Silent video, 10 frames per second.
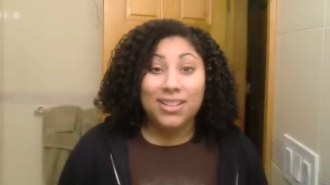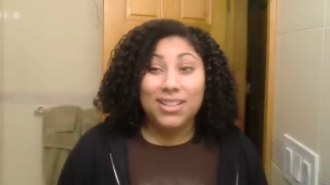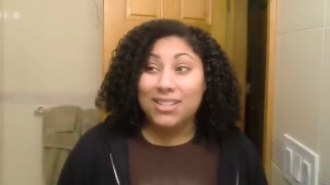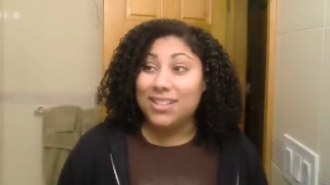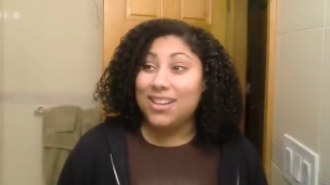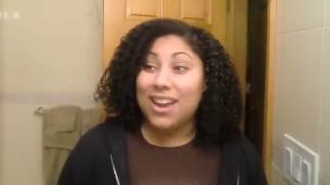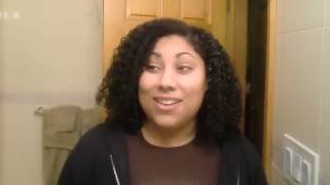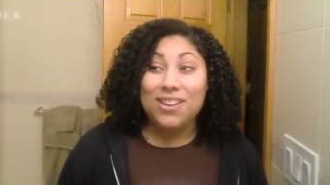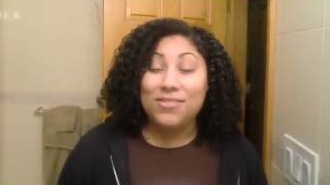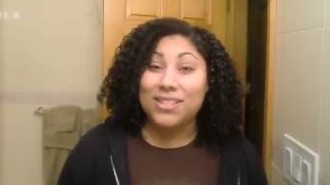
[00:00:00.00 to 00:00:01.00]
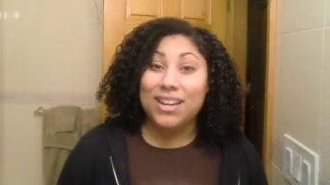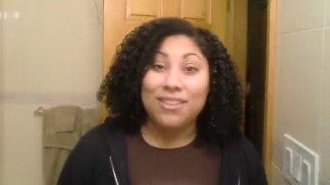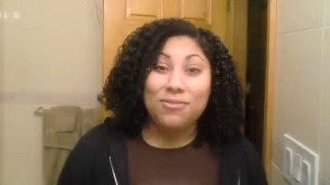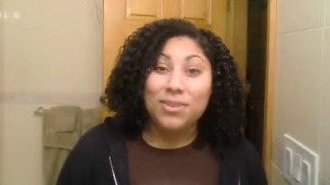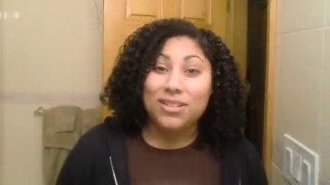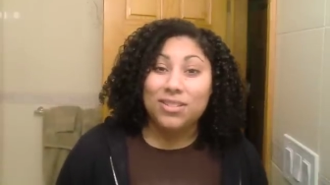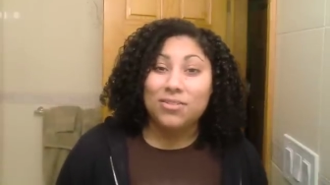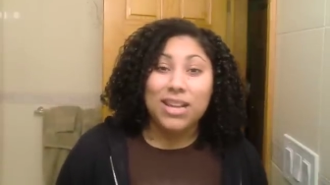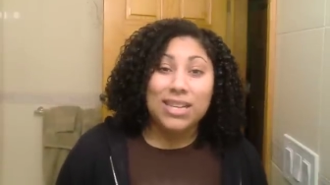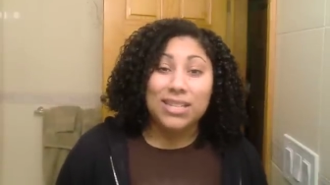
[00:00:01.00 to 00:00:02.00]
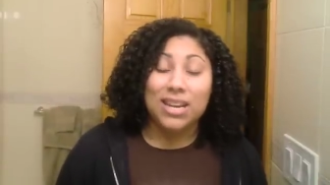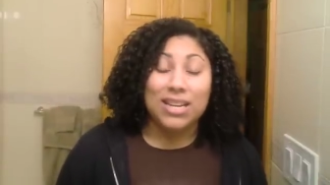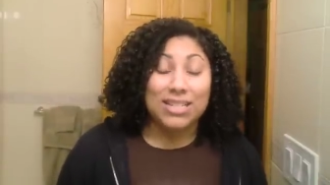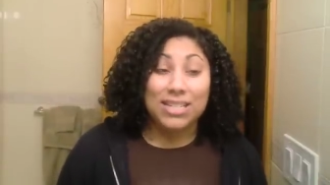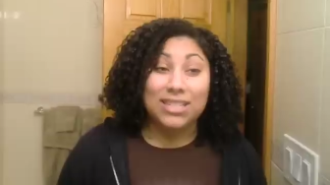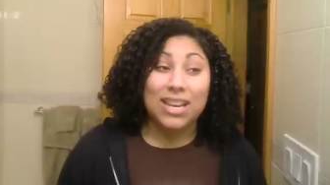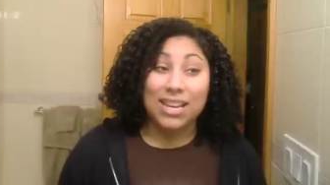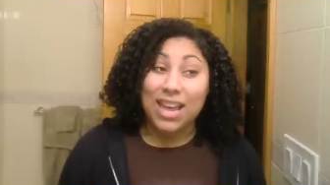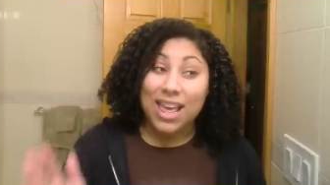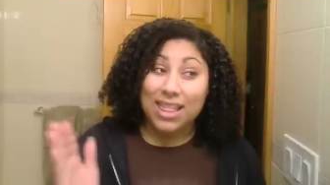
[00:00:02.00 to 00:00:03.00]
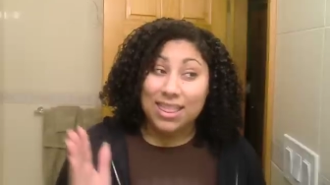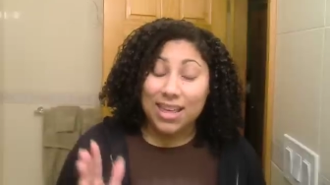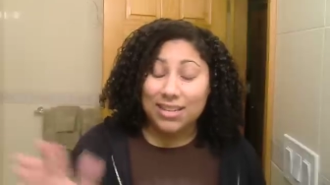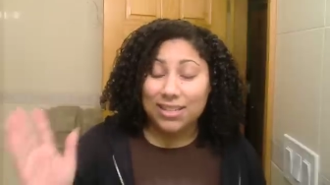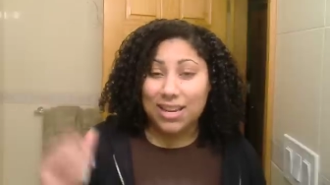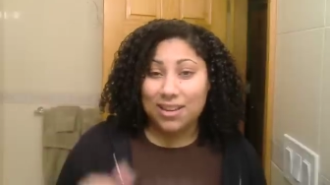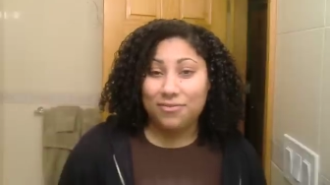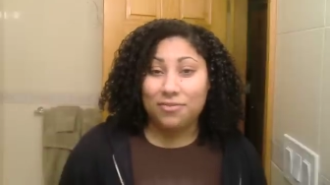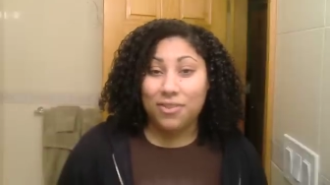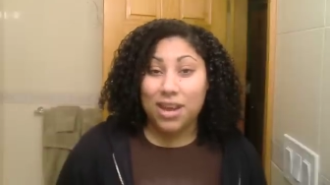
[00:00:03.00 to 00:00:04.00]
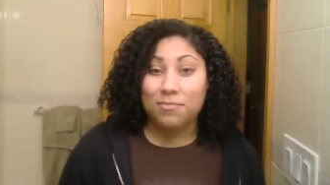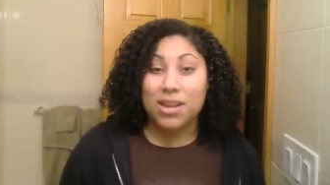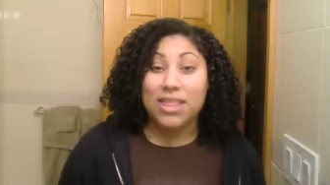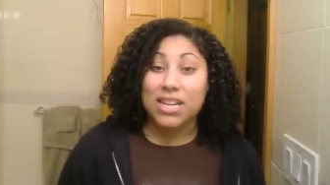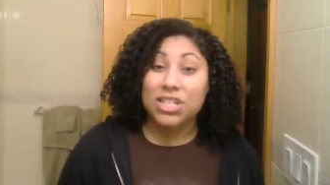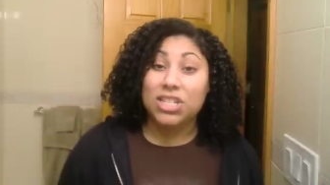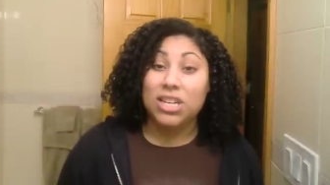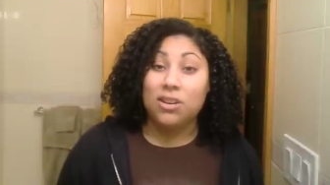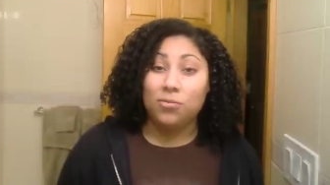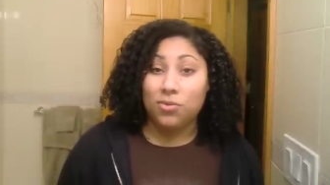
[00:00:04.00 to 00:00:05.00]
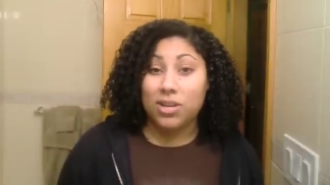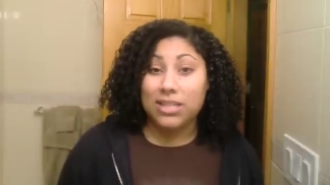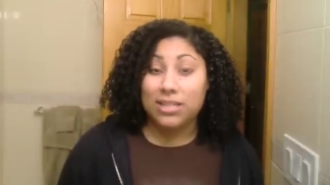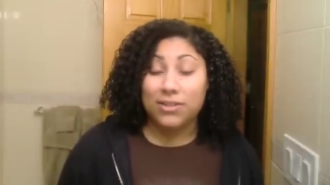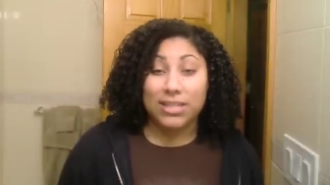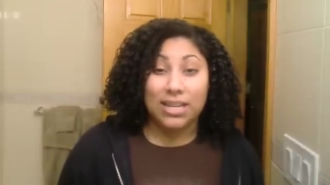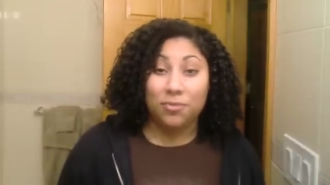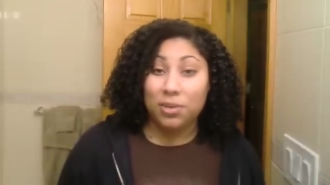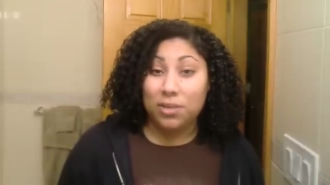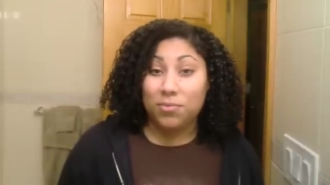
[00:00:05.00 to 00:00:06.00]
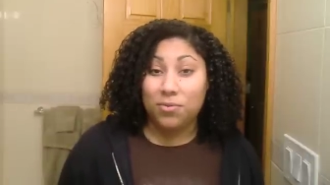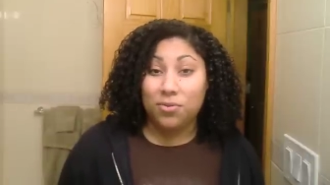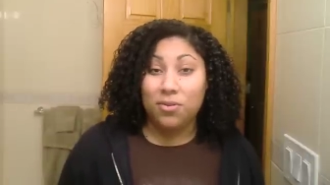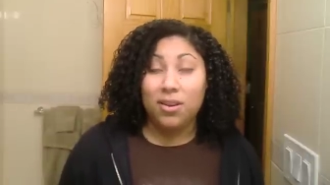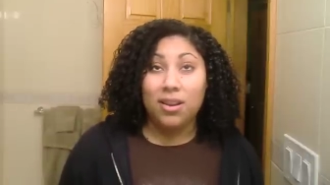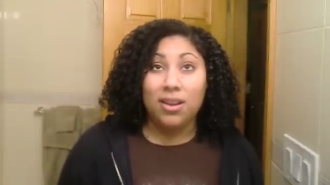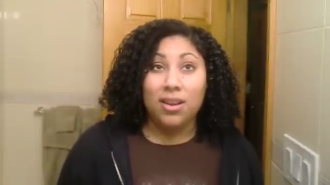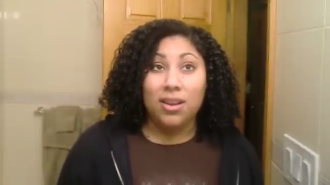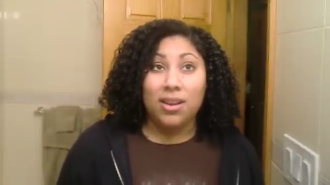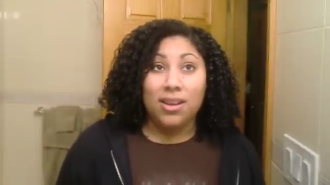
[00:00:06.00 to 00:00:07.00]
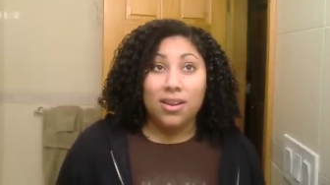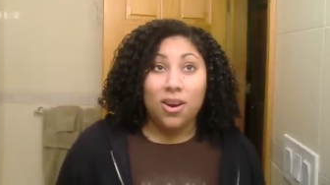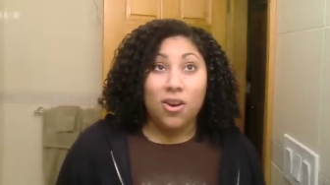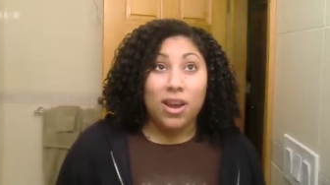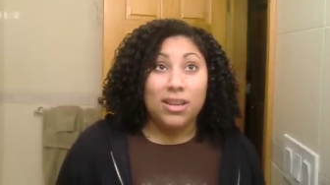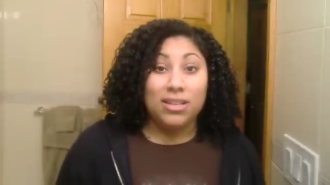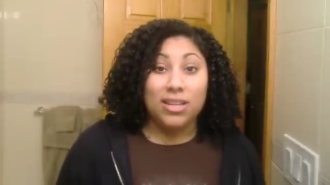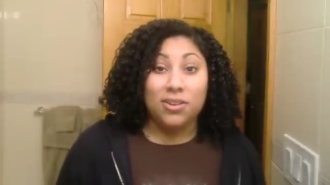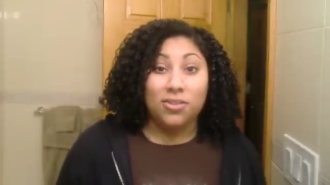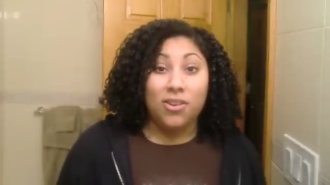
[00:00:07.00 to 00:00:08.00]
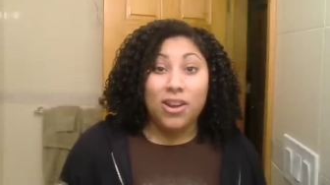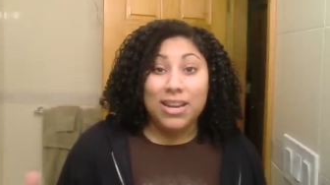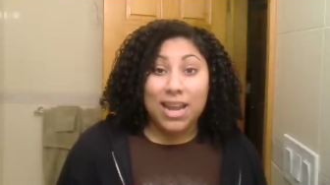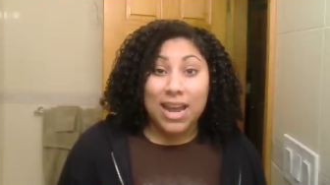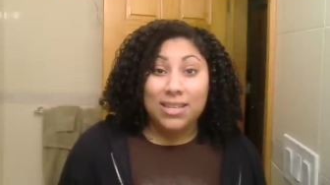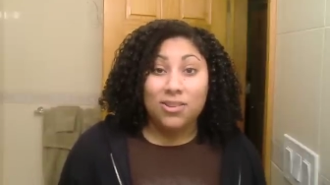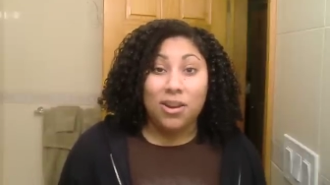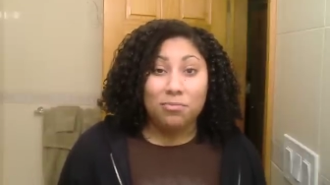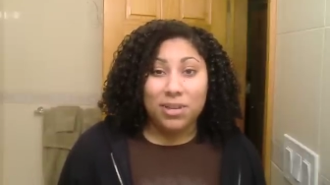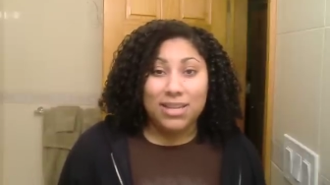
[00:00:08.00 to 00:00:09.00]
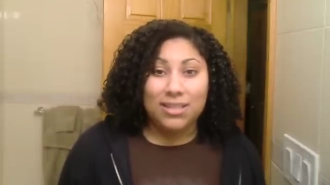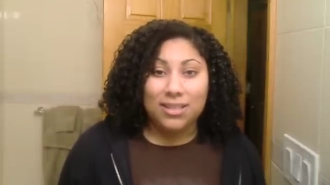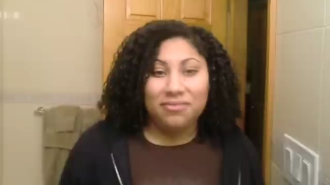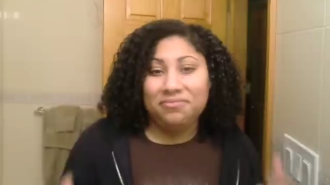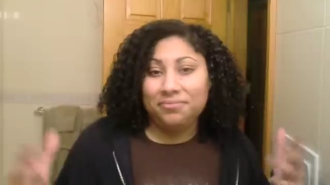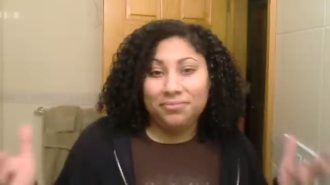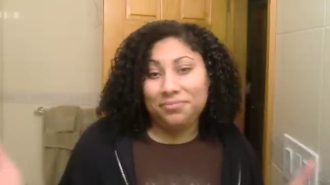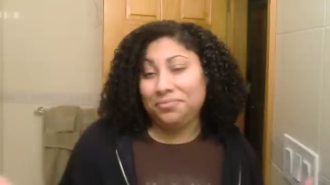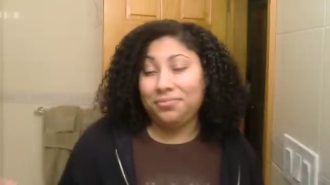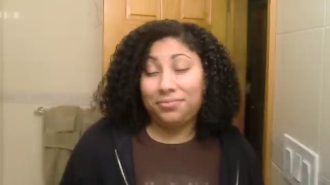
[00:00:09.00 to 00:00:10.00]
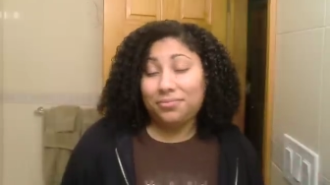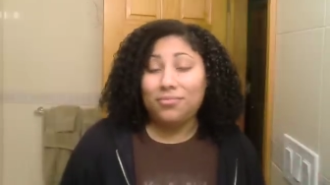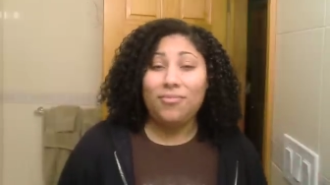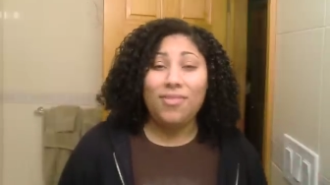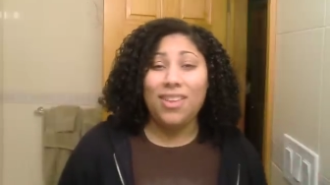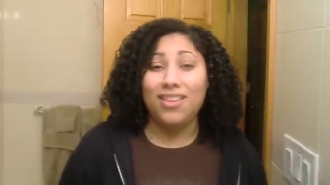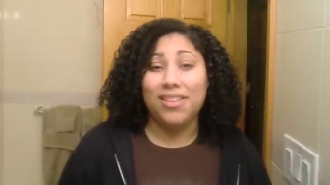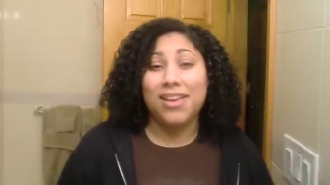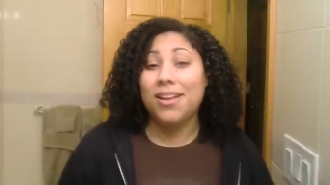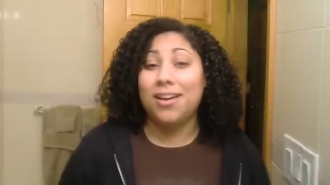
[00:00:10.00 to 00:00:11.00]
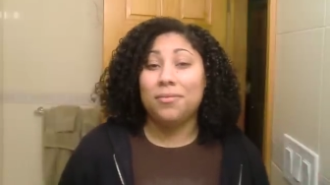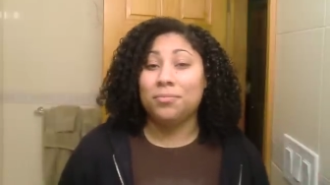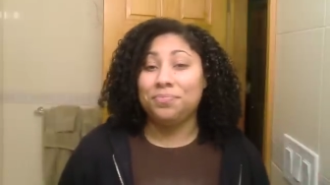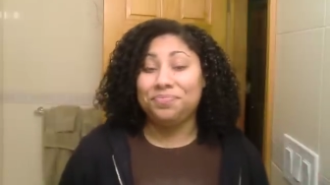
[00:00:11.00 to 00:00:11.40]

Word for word: He was like, that, he was like, everyone is so nice in here. And she said, that's the kind of environment that she wants. She was like, if people aren't, you know, aren't nice, aren't pleasant, then, um,